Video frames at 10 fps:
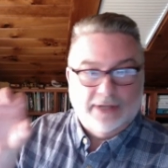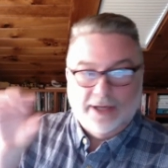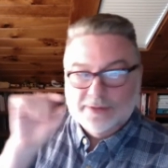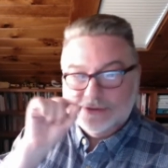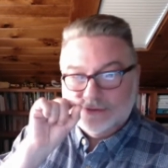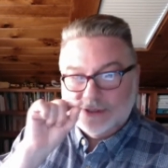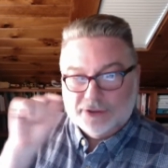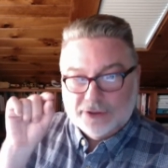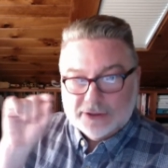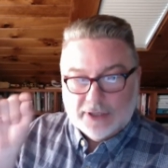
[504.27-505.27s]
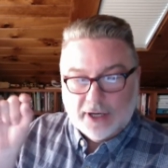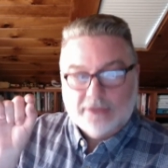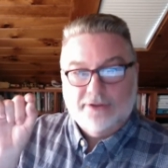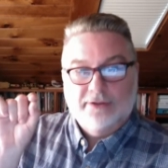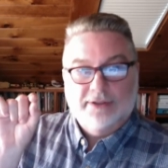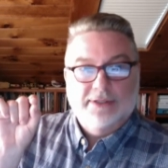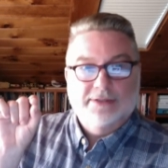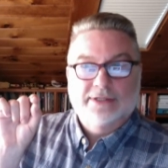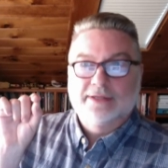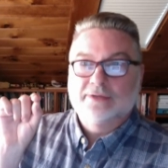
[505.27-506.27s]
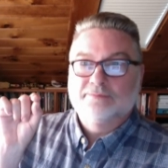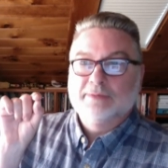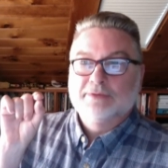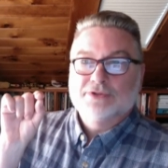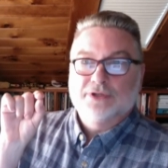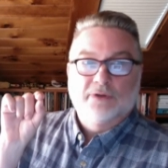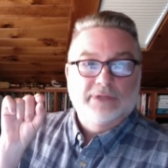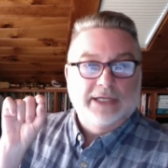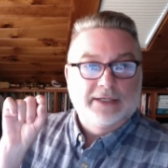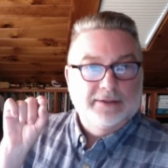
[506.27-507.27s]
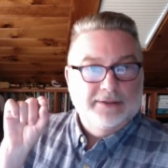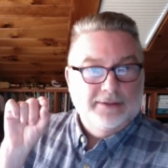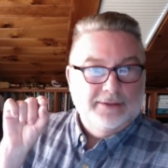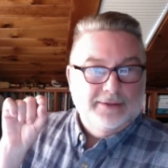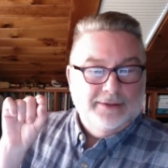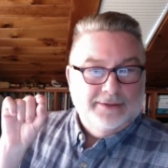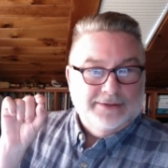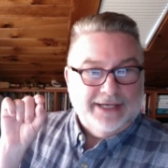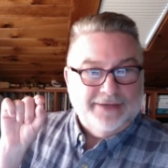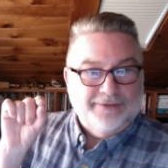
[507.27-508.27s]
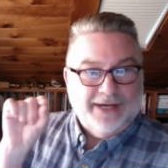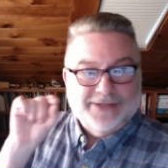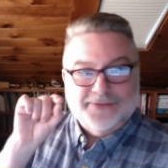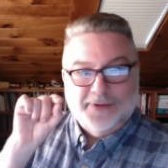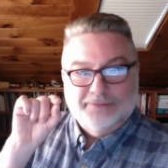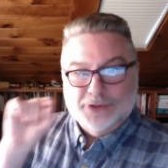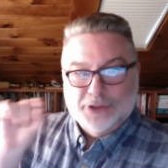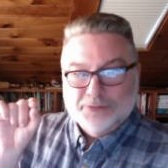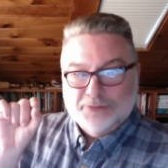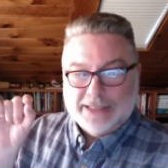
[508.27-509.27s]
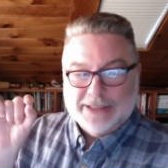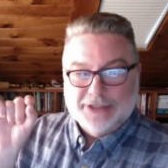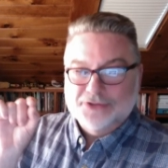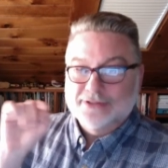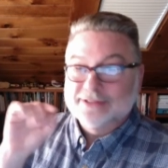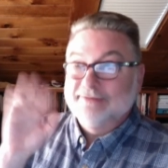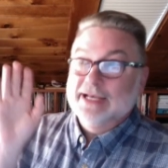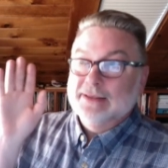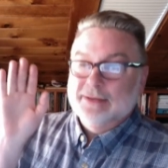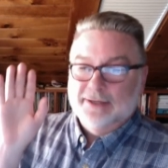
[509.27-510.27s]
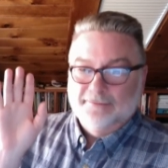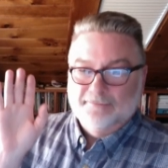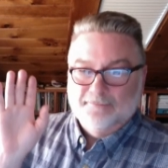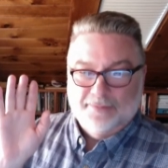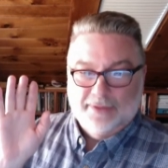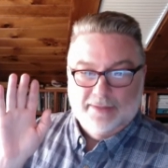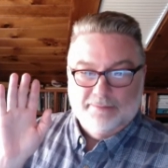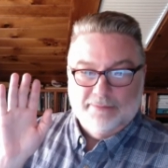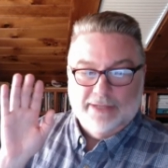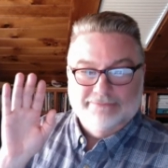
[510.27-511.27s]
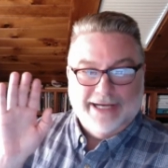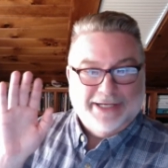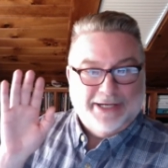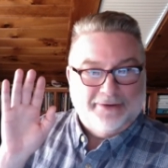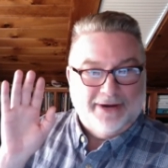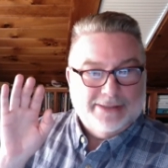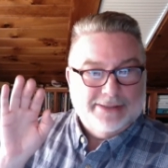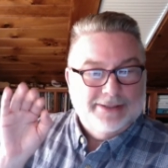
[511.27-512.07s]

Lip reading: I always stress good doctor because I think people should only take advice from good practitioners of anything, but I digress.